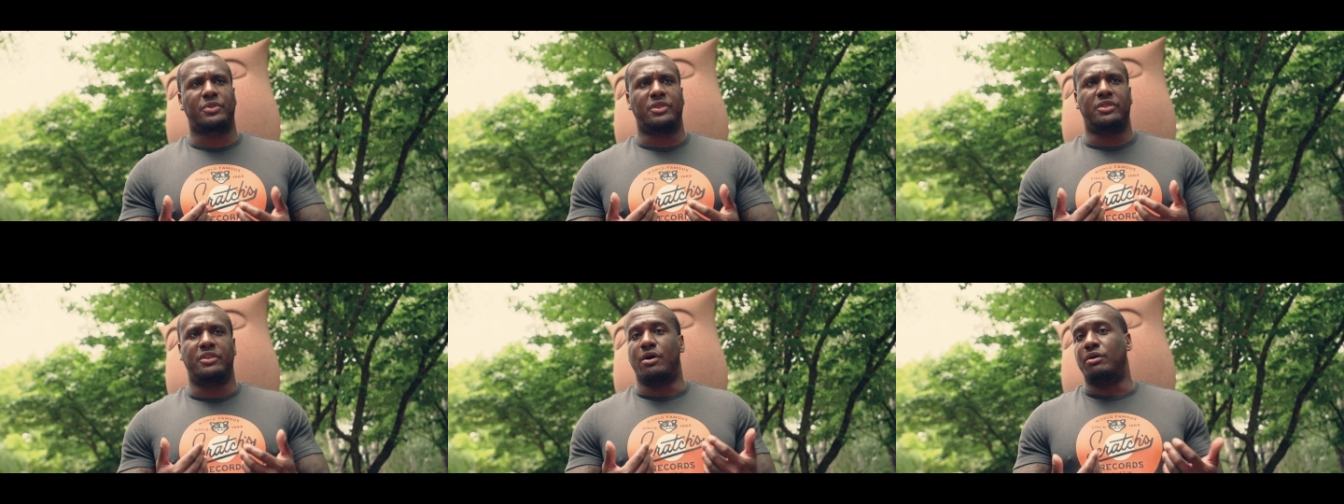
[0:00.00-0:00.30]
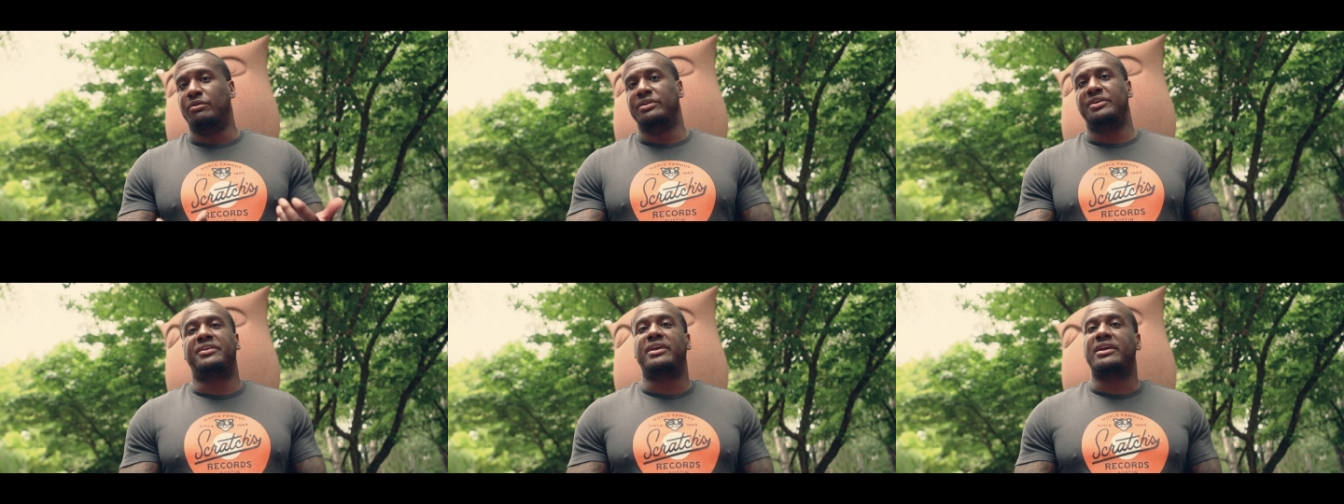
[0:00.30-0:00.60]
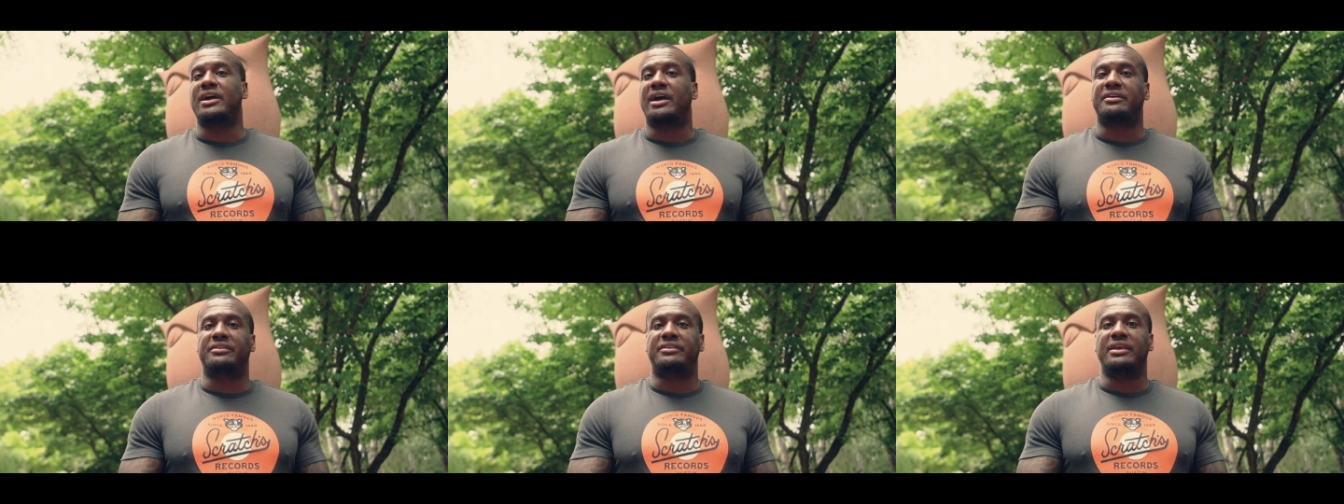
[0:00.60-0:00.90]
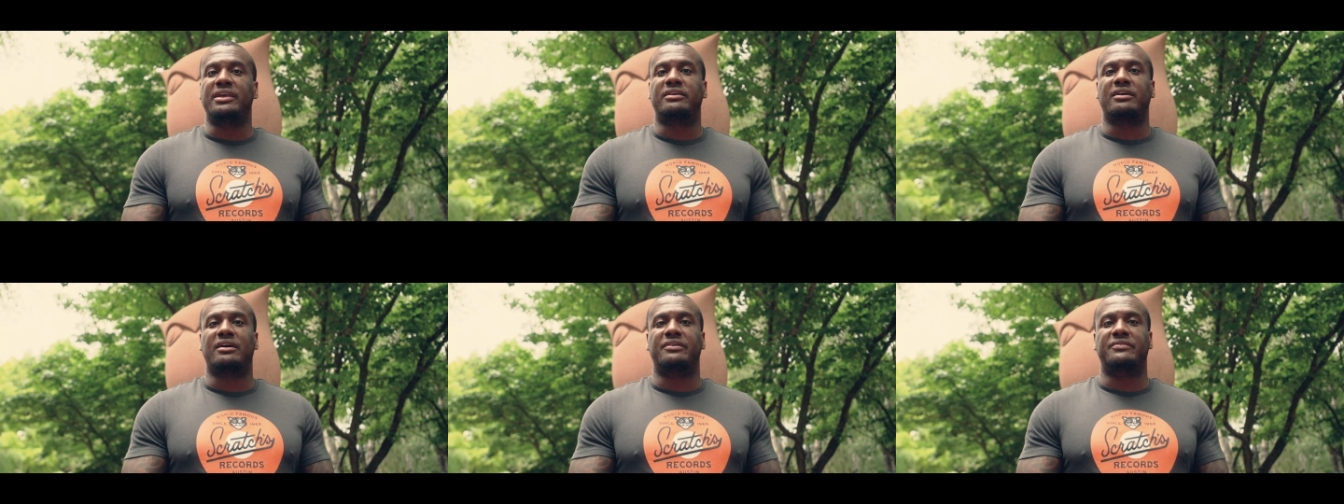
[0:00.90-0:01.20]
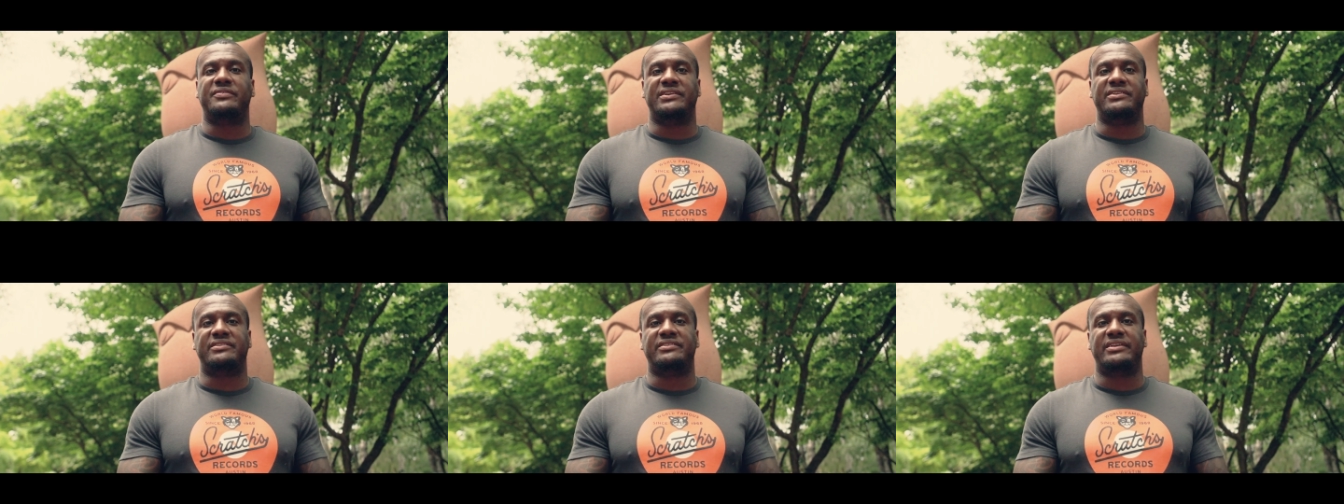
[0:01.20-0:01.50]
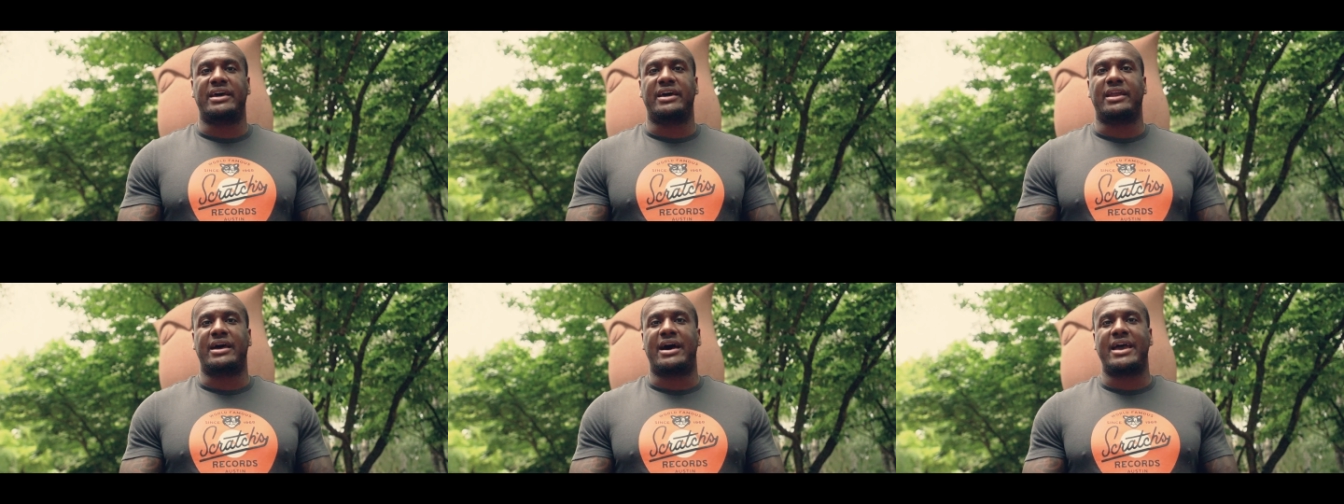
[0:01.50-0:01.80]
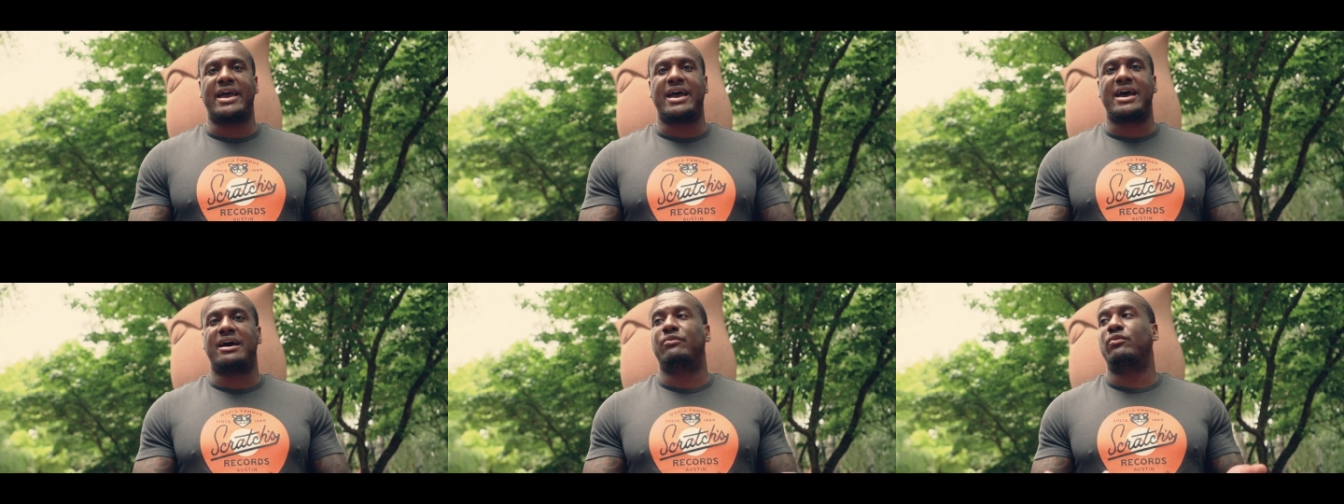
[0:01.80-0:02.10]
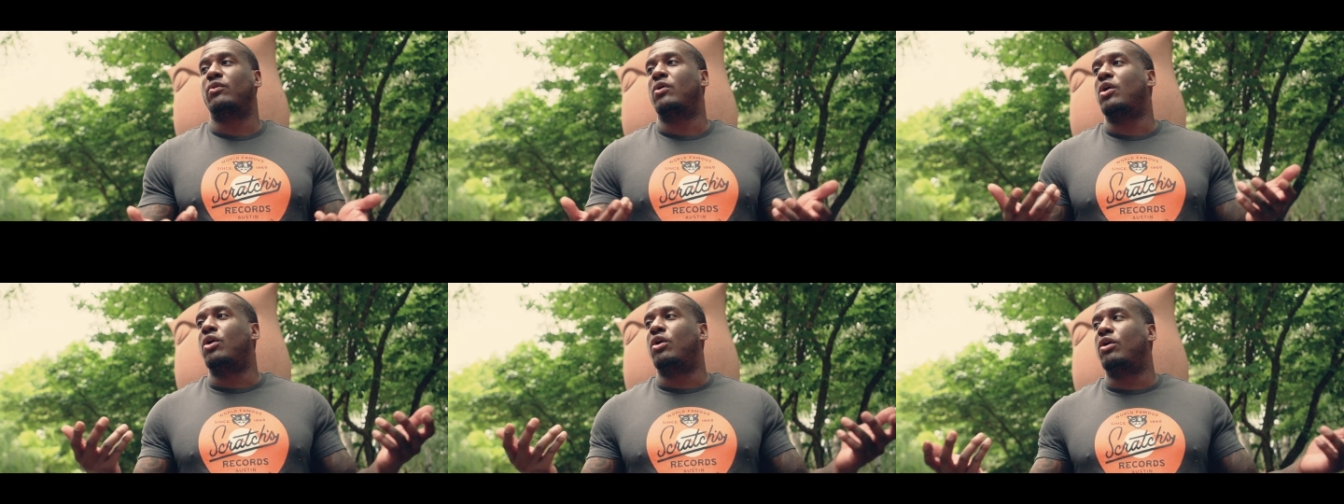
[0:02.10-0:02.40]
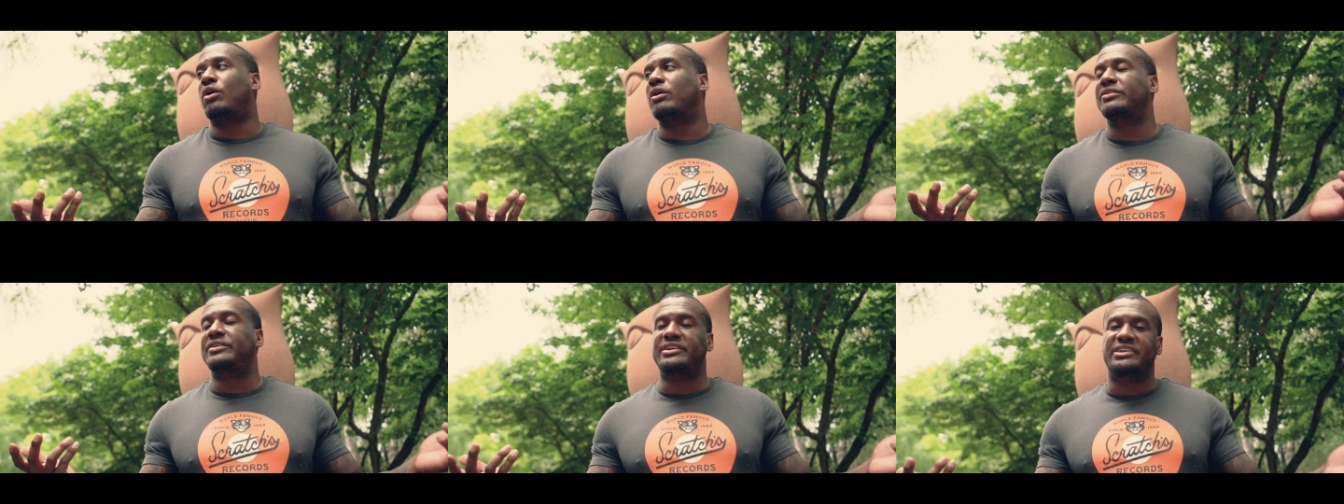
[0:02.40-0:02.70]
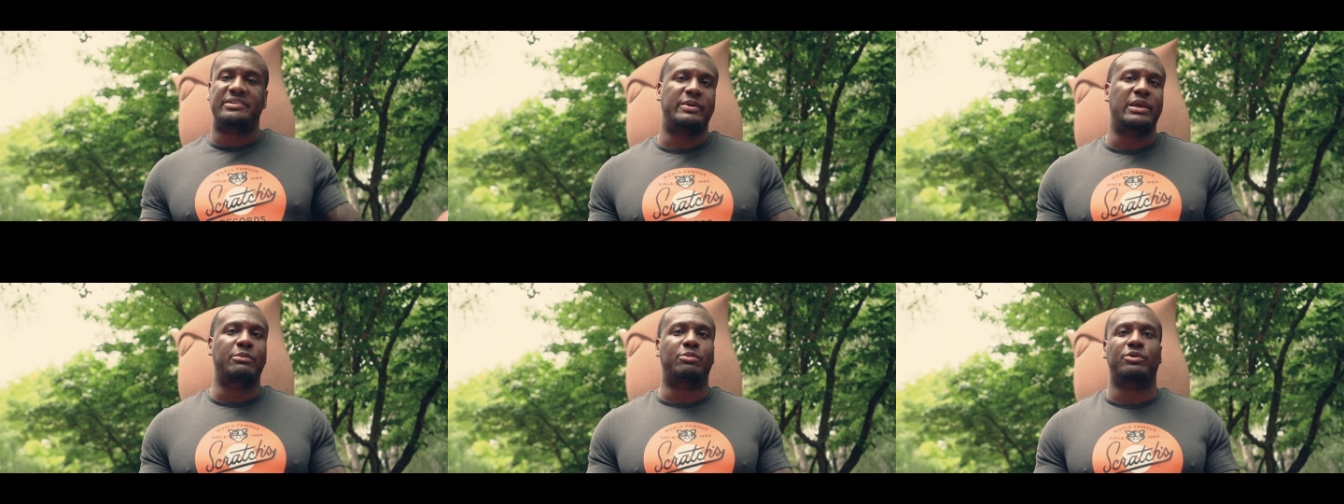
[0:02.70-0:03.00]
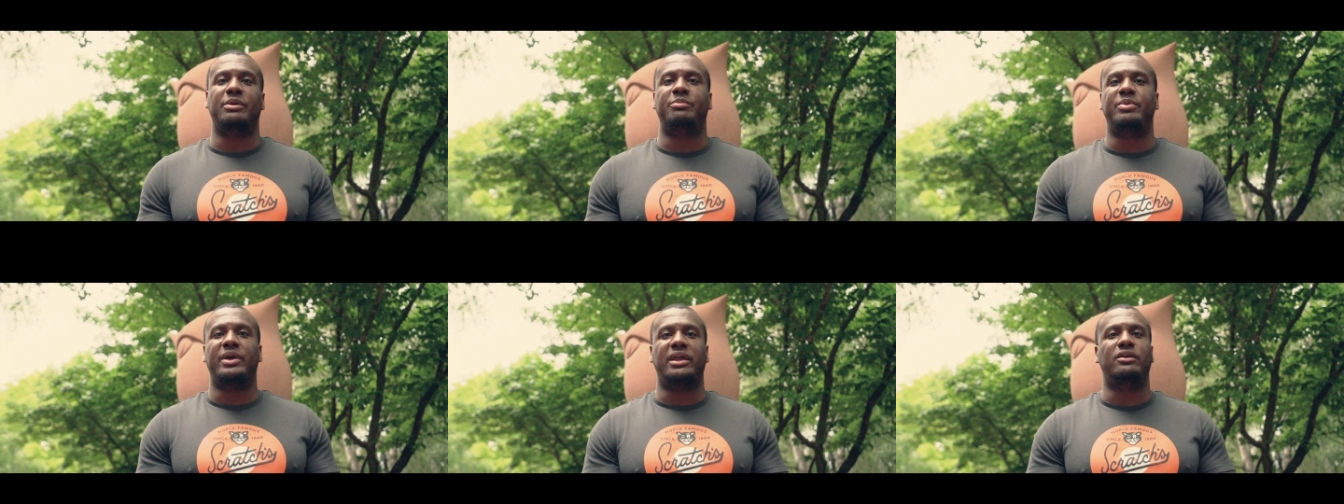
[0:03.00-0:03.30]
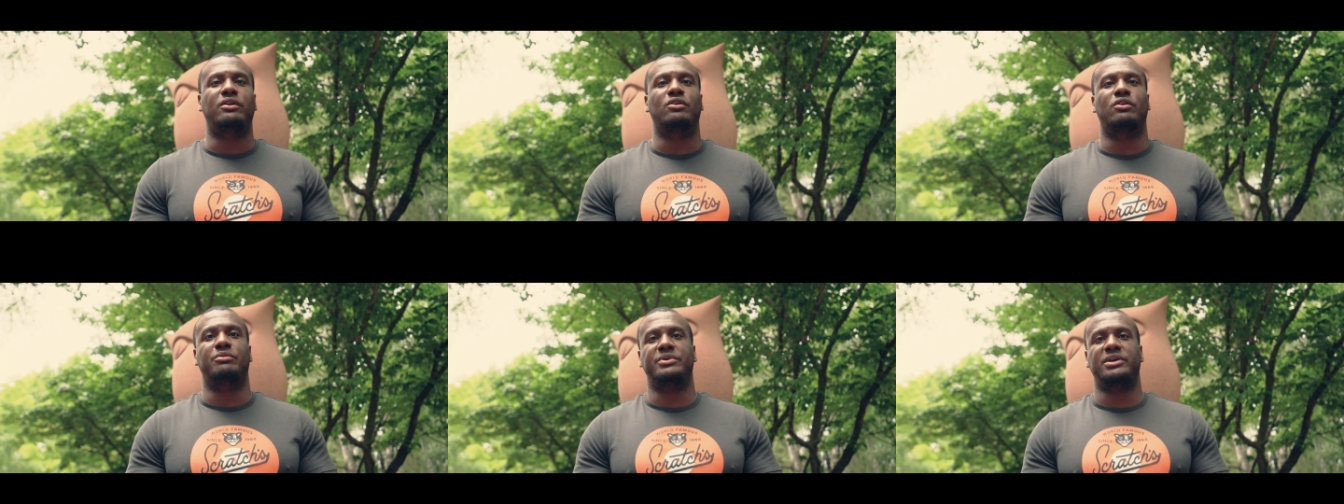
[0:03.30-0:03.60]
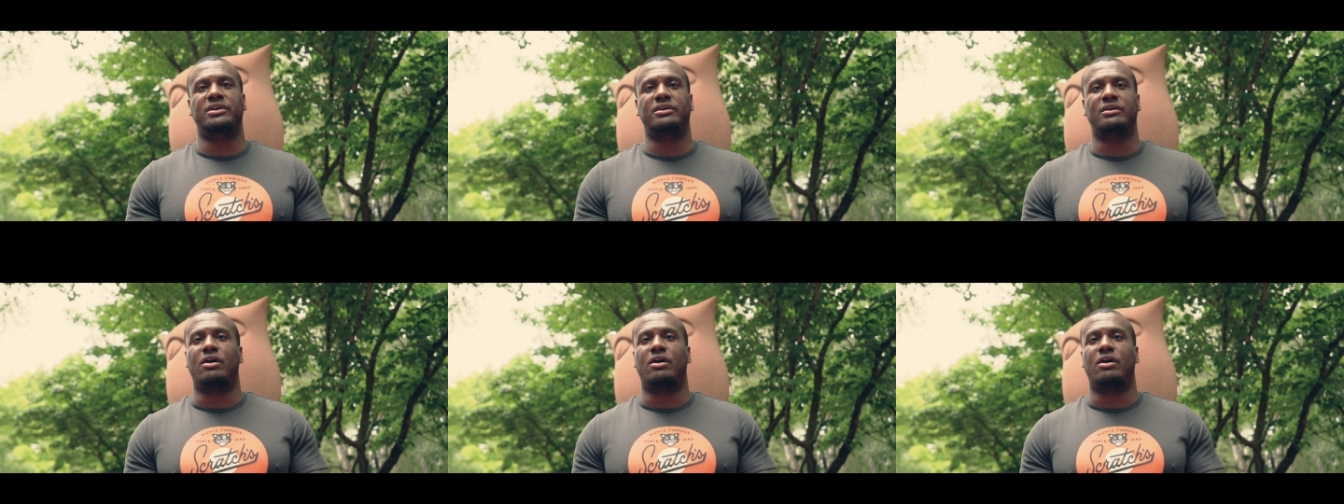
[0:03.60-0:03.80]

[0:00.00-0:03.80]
the only thing I could think of is that I have all these people depending on me.